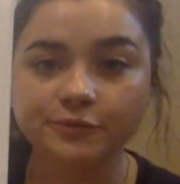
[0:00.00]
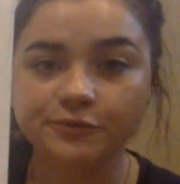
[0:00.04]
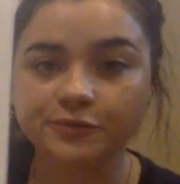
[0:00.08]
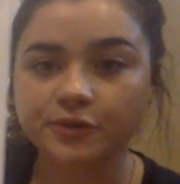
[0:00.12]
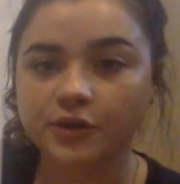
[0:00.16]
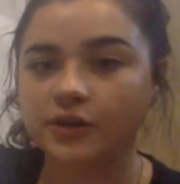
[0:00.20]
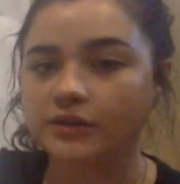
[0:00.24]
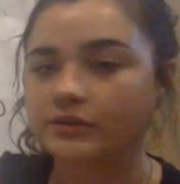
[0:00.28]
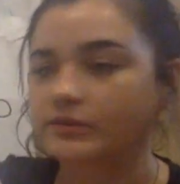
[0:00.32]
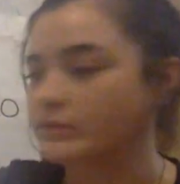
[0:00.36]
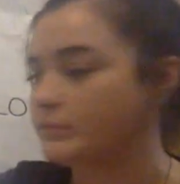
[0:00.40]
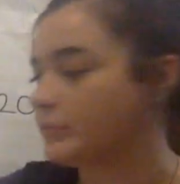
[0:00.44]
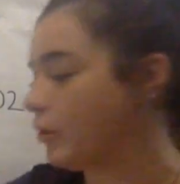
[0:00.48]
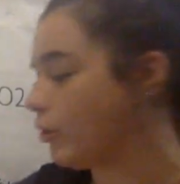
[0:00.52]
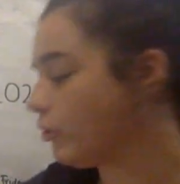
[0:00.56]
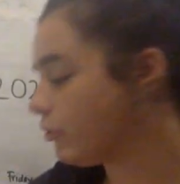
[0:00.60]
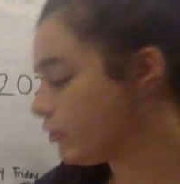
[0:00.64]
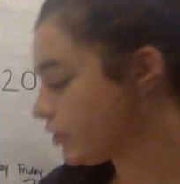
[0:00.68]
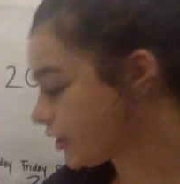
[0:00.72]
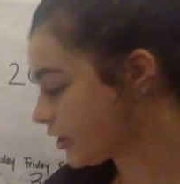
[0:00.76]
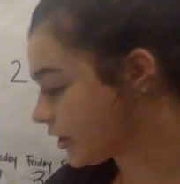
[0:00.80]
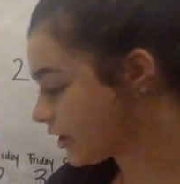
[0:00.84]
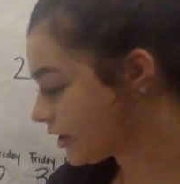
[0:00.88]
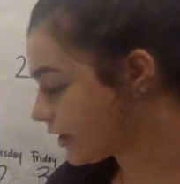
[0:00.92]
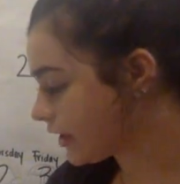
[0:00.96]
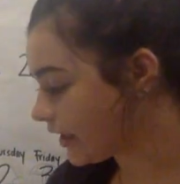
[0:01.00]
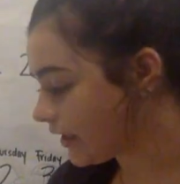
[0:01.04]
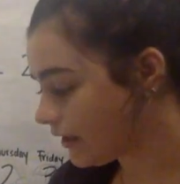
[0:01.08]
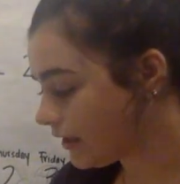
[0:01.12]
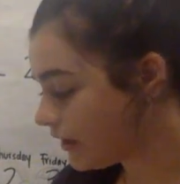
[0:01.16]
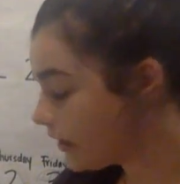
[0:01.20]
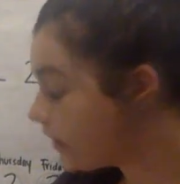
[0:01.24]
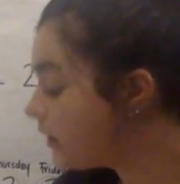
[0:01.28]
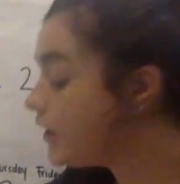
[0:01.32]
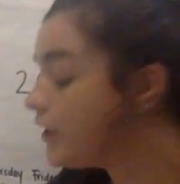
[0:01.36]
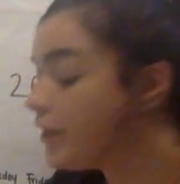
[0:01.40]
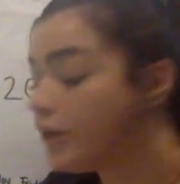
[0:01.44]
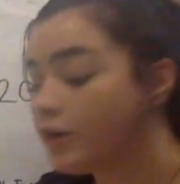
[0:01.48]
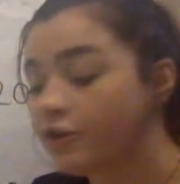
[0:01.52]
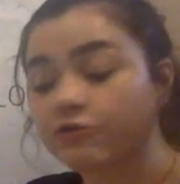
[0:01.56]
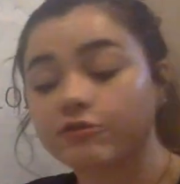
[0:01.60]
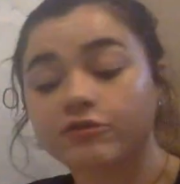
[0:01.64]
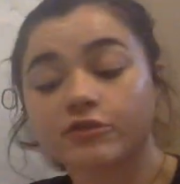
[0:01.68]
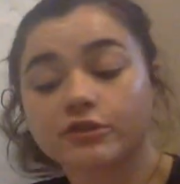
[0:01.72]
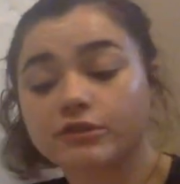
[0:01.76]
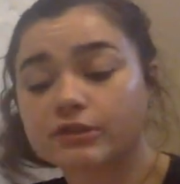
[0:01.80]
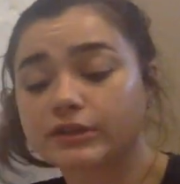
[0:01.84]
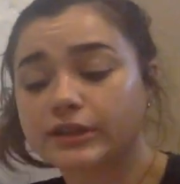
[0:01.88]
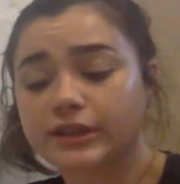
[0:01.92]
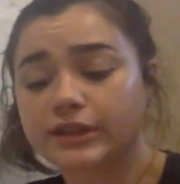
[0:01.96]
for our remote learning,
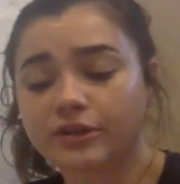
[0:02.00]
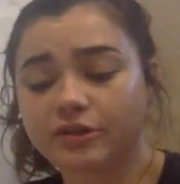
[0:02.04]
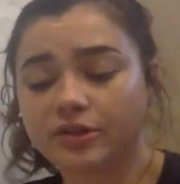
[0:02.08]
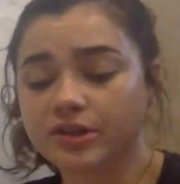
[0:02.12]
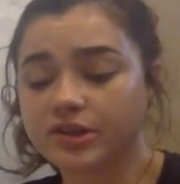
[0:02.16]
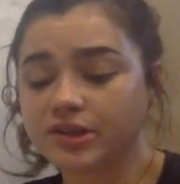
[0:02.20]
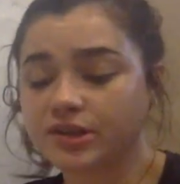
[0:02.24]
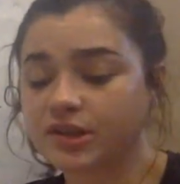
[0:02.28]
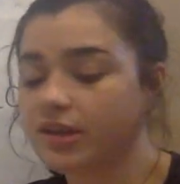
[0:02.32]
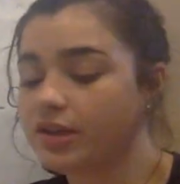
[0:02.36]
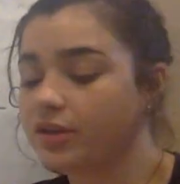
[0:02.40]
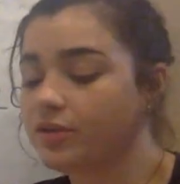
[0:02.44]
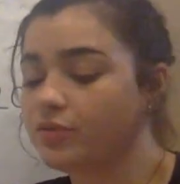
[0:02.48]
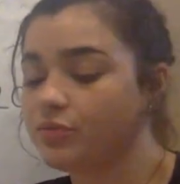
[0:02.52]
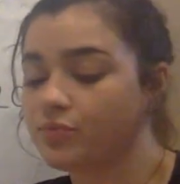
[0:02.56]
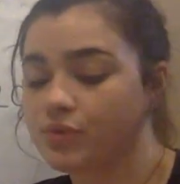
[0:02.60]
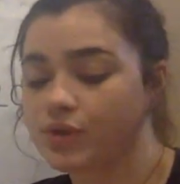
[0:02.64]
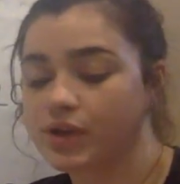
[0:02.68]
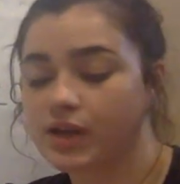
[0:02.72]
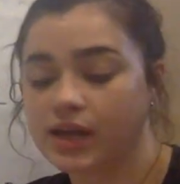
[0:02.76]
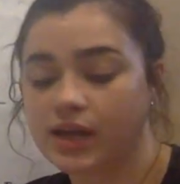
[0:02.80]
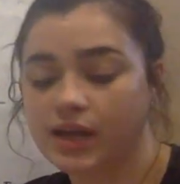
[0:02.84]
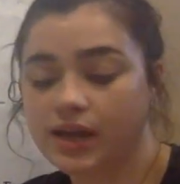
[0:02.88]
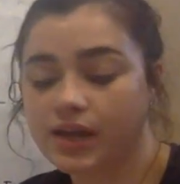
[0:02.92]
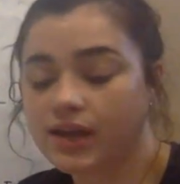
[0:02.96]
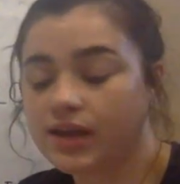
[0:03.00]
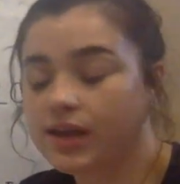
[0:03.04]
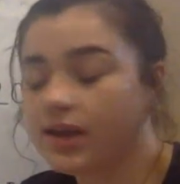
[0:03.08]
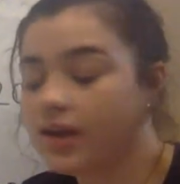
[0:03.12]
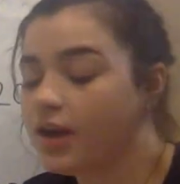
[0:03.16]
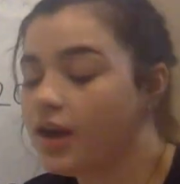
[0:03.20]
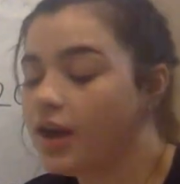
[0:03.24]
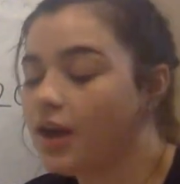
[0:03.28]
for literacy and reading,